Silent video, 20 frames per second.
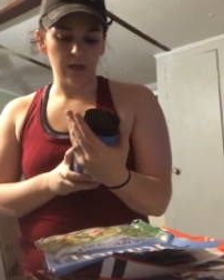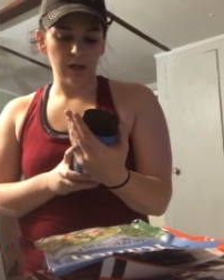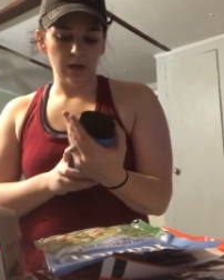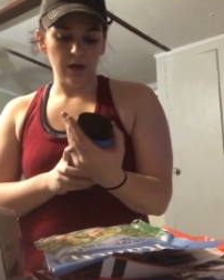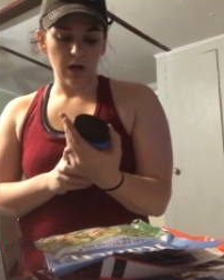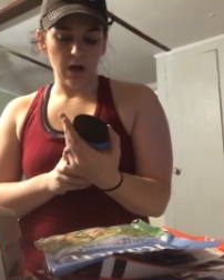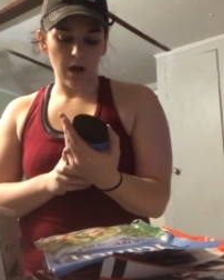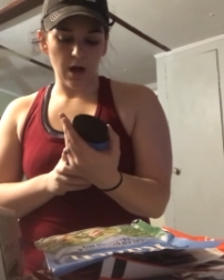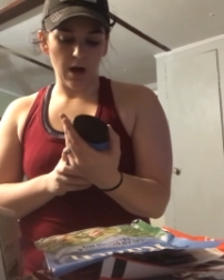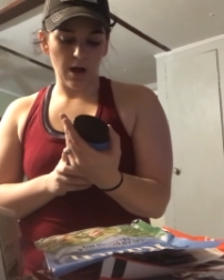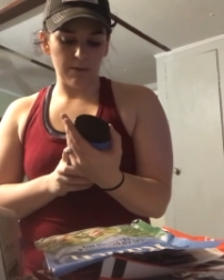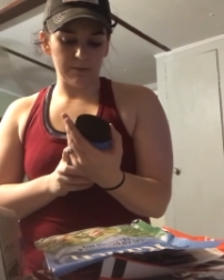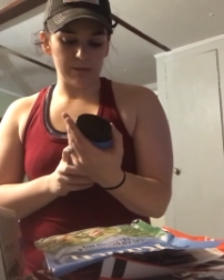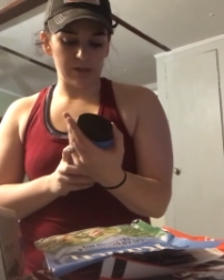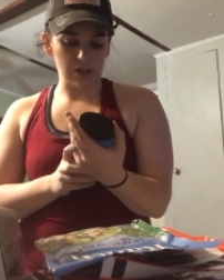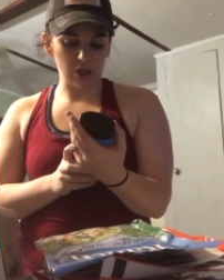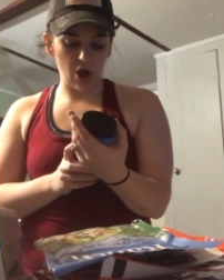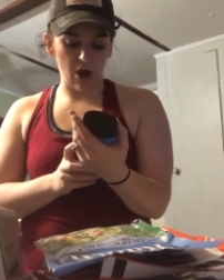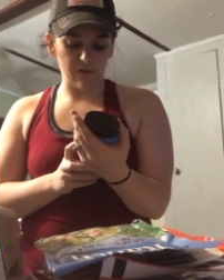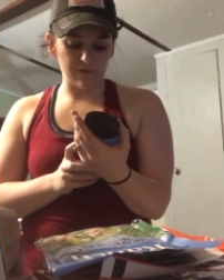um,
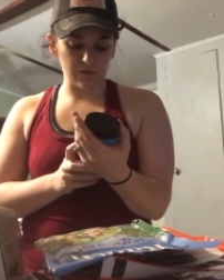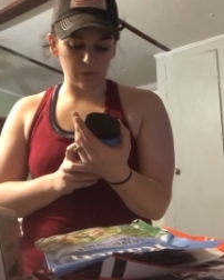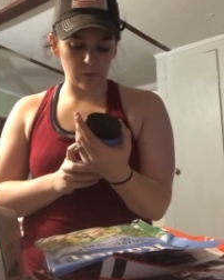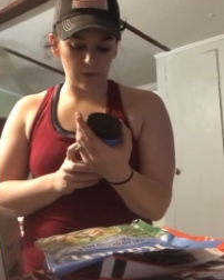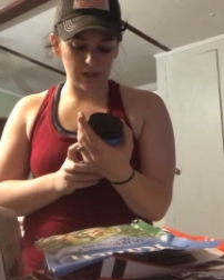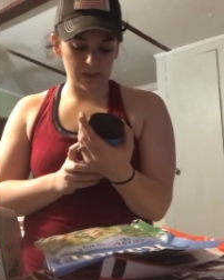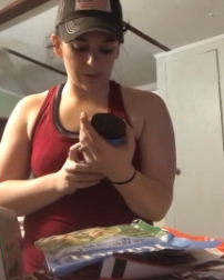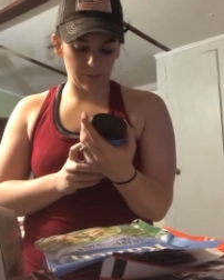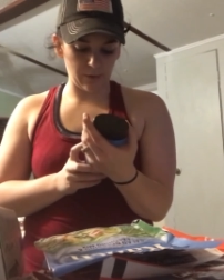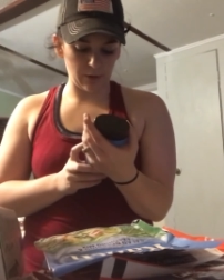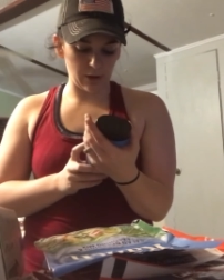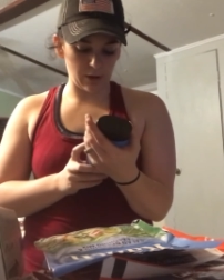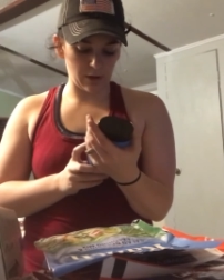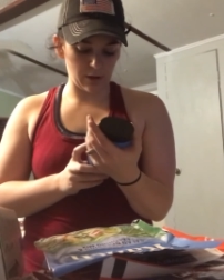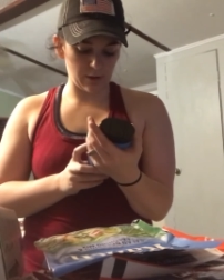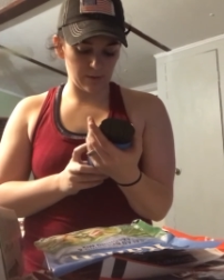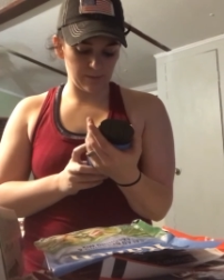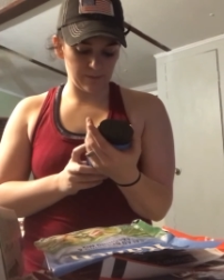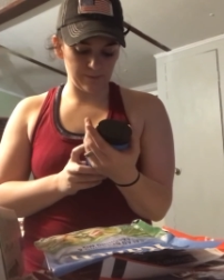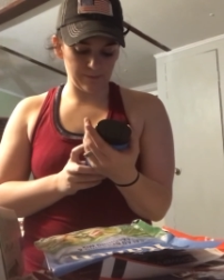Soft
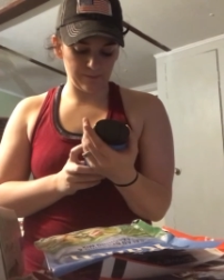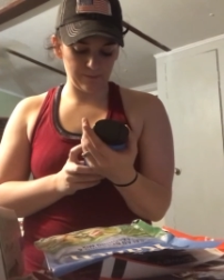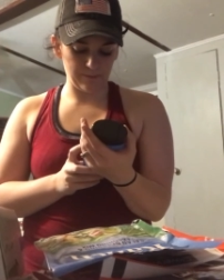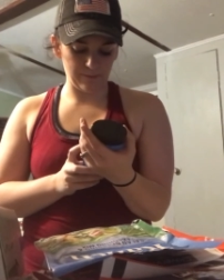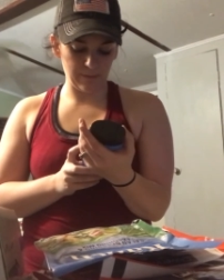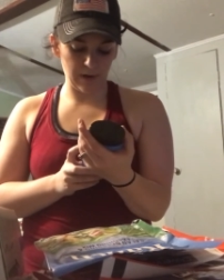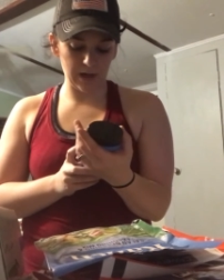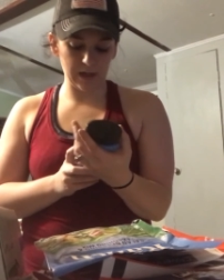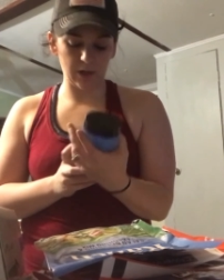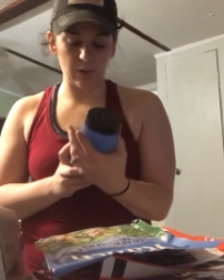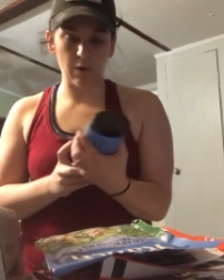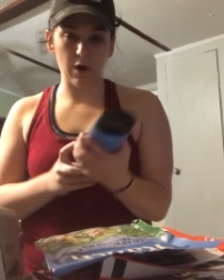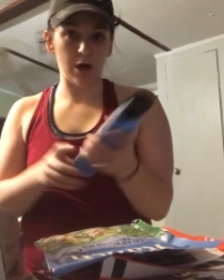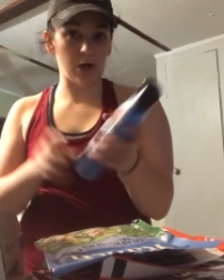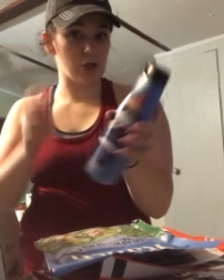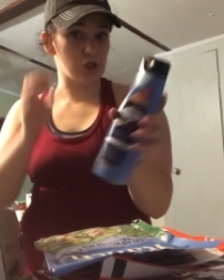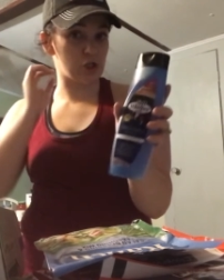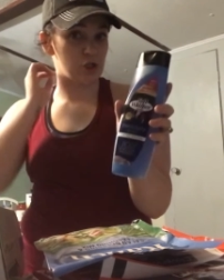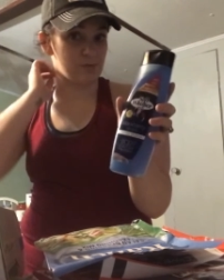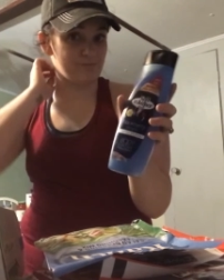Whisper body
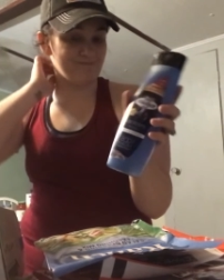wash.